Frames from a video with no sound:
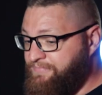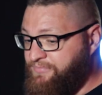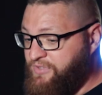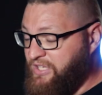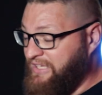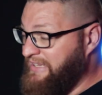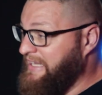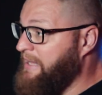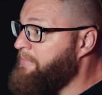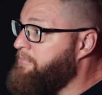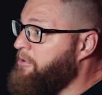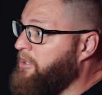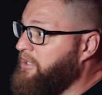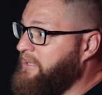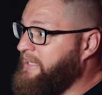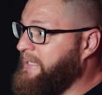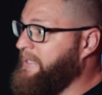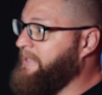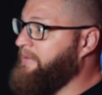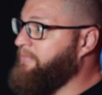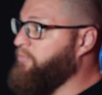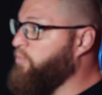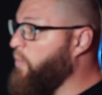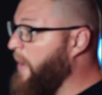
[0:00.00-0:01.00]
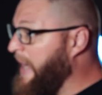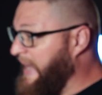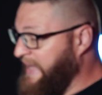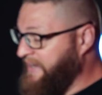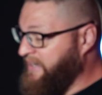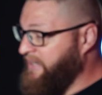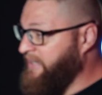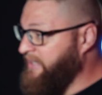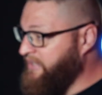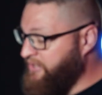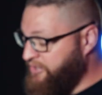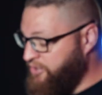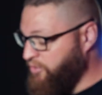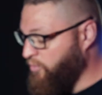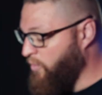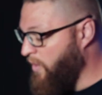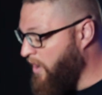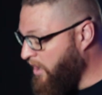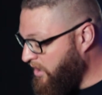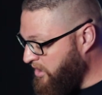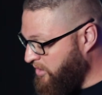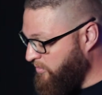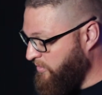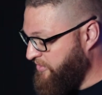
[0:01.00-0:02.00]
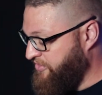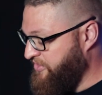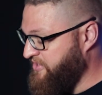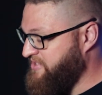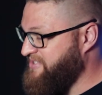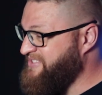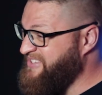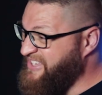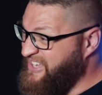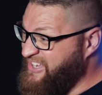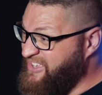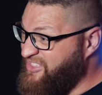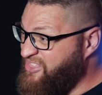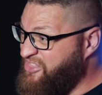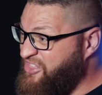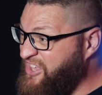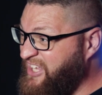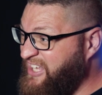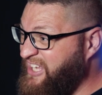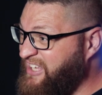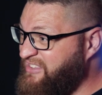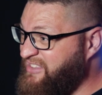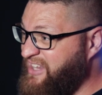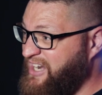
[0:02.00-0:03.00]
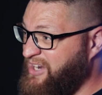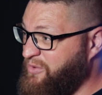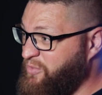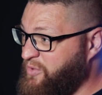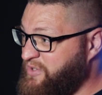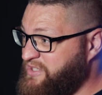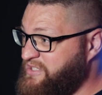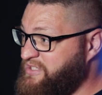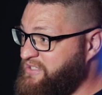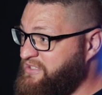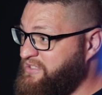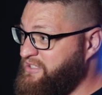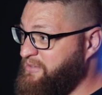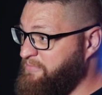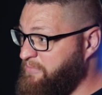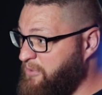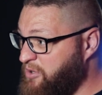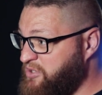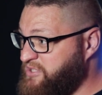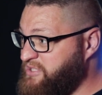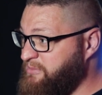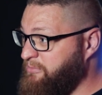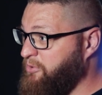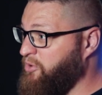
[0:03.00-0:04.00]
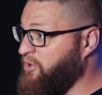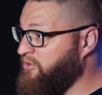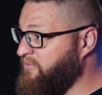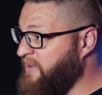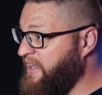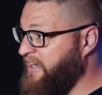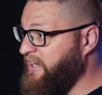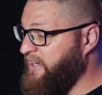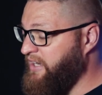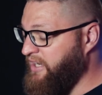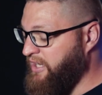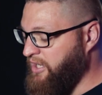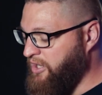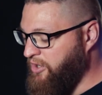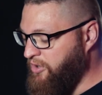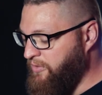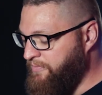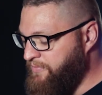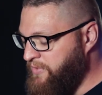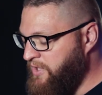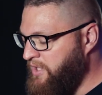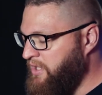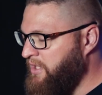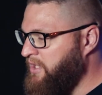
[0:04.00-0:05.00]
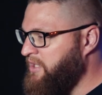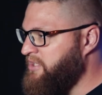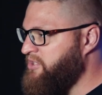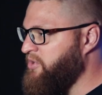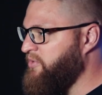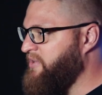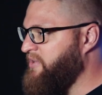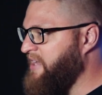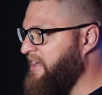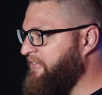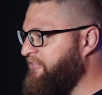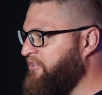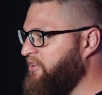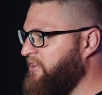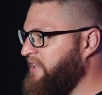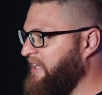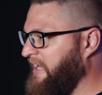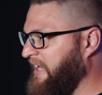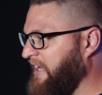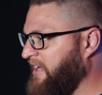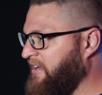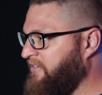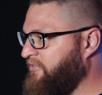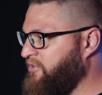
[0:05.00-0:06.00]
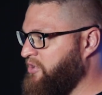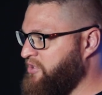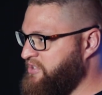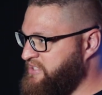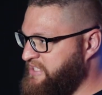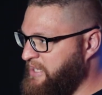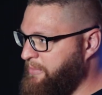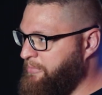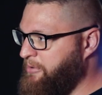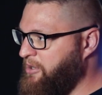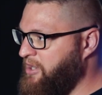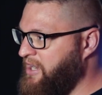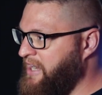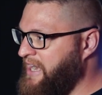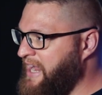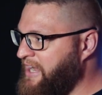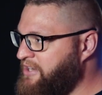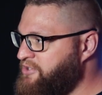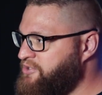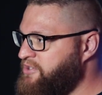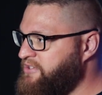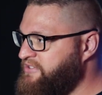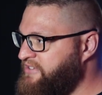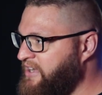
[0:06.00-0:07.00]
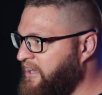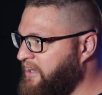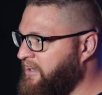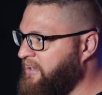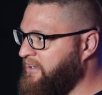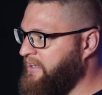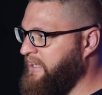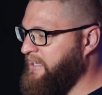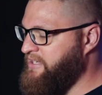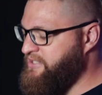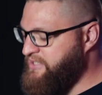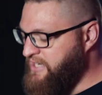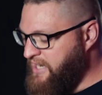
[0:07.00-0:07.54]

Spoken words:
deliberately waded into water with this thing thinking that it was submersible and ready to go. So definitely give your zipper an extra tug each